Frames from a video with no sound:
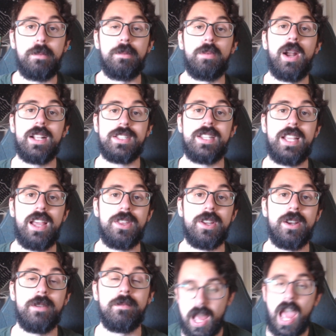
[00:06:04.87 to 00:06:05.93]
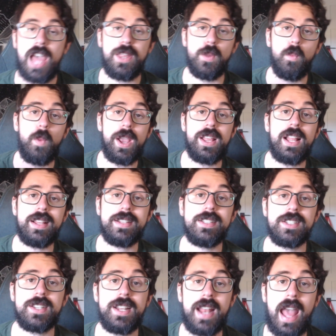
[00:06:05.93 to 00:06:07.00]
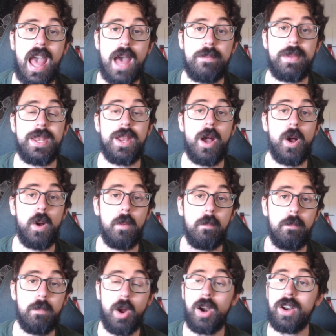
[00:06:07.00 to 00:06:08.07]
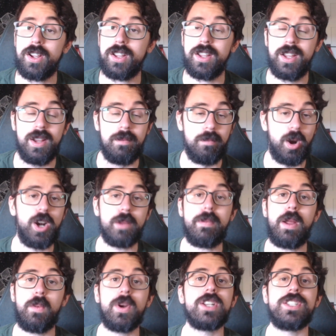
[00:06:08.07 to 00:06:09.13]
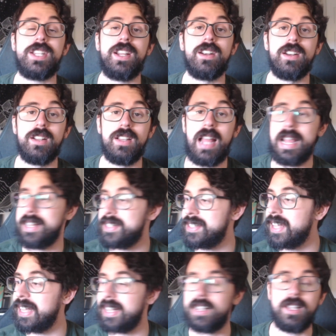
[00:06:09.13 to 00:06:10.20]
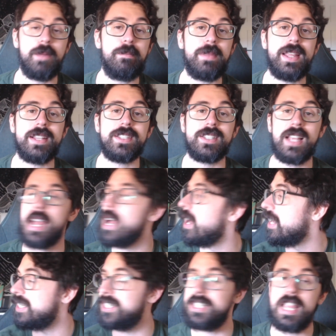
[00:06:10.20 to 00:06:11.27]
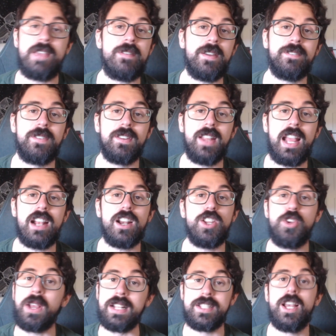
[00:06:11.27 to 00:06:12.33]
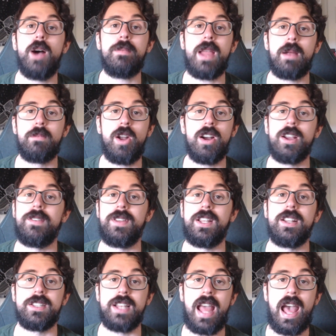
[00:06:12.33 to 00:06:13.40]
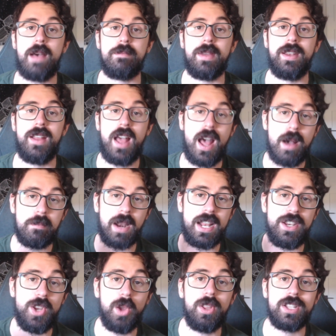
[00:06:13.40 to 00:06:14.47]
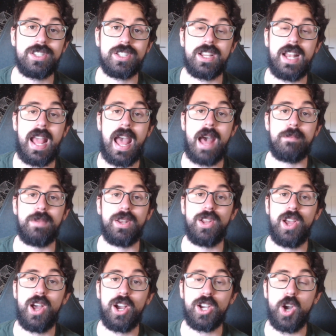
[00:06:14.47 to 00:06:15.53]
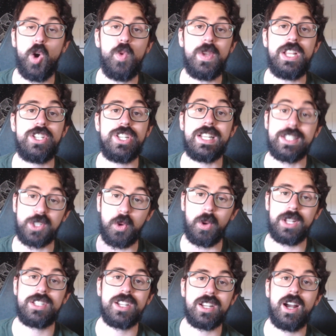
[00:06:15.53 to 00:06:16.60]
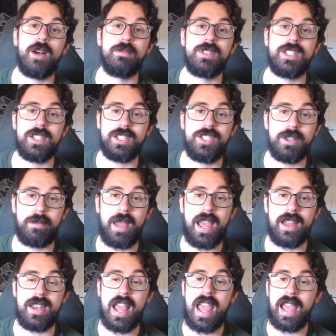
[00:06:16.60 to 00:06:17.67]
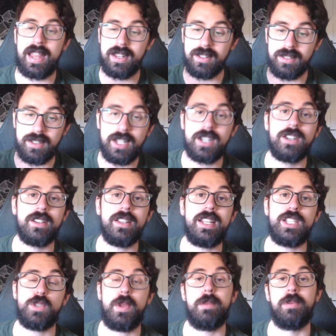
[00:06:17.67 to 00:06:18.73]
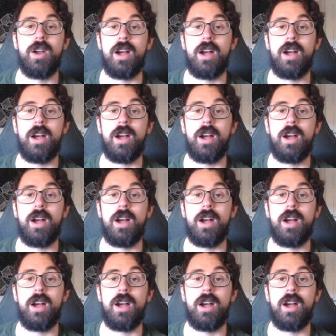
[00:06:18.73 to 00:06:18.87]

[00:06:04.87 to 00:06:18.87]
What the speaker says: brought together. And the way that this is going to happen, mark my words here, like clip this, save it for later. You can tell me I'm wrong if it doesn't happen, but I know this is going to happen. Koichi is going to come to Japan and literally sweep her